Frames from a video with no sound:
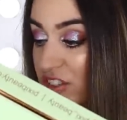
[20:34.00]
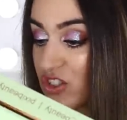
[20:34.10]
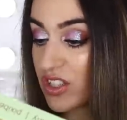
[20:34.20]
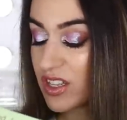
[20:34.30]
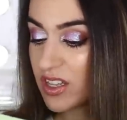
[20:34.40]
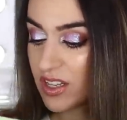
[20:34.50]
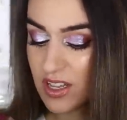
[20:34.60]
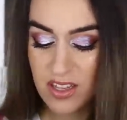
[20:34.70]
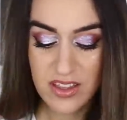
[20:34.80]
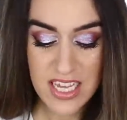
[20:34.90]
gosh,
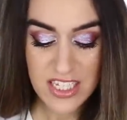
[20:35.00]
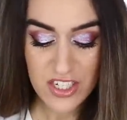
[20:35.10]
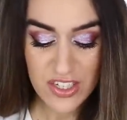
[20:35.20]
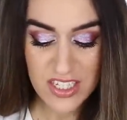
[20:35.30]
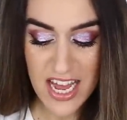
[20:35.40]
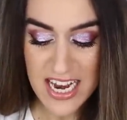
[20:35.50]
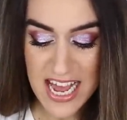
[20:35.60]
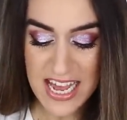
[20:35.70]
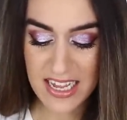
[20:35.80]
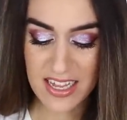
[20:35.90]
these are
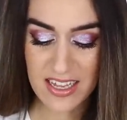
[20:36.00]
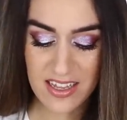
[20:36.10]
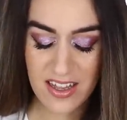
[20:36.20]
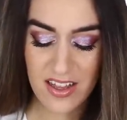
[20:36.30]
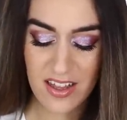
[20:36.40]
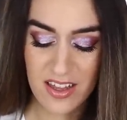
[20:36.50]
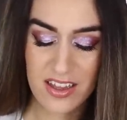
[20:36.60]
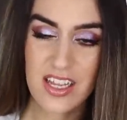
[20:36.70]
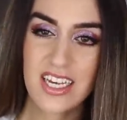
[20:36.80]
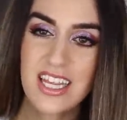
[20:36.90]
stunning.
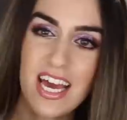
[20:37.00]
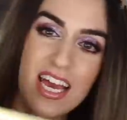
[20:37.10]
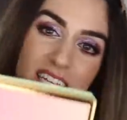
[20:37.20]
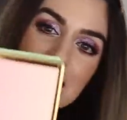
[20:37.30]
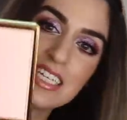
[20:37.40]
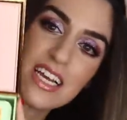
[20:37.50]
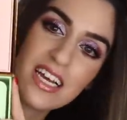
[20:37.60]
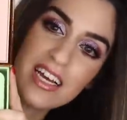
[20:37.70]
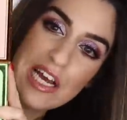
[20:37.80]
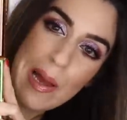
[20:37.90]
Look at this
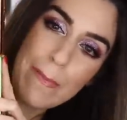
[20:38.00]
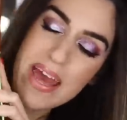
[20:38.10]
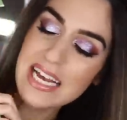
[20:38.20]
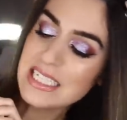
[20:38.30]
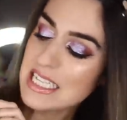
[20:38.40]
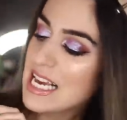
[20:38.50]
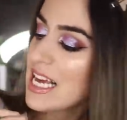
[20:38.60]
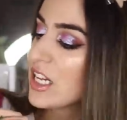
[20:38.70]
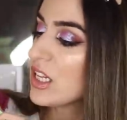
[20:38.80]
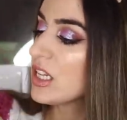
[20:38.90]

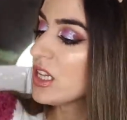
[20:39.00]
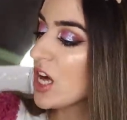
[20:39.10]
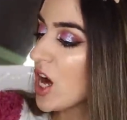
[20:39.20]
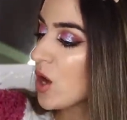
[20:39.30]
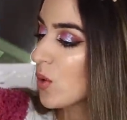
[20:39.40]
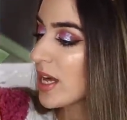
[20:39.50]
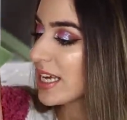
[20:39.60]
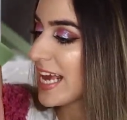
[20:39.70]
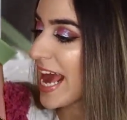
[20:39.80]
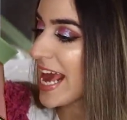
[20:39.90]
Pixie Glow
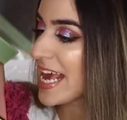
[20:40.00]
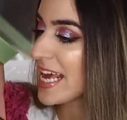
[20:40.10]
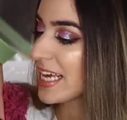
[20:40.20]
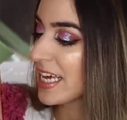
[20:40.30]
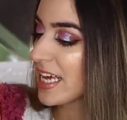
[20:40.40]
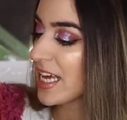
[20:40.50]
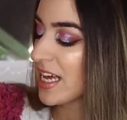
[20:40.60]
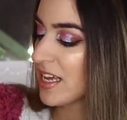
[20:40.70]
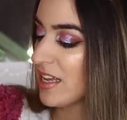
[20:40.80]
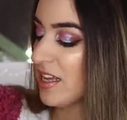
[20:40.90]
Cake.
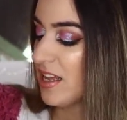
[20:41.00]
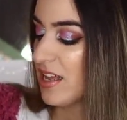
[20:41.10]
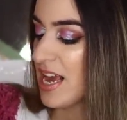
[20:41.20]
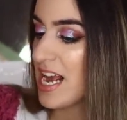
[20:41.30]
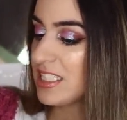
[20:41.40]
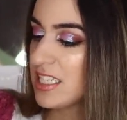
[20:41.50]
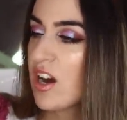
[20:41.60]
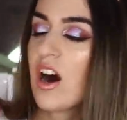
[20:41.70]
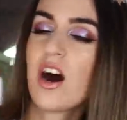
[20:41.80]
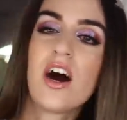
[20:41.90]
It's an
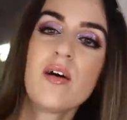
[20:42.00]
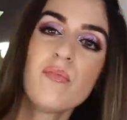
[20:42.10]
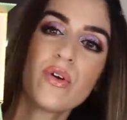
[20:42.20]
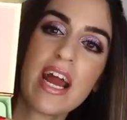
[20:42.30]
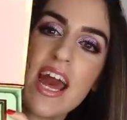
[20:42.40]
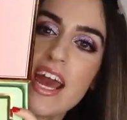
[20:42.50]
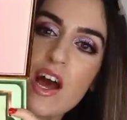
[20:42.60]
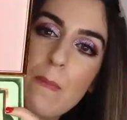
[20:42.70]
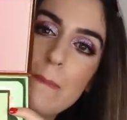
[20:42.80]
ombre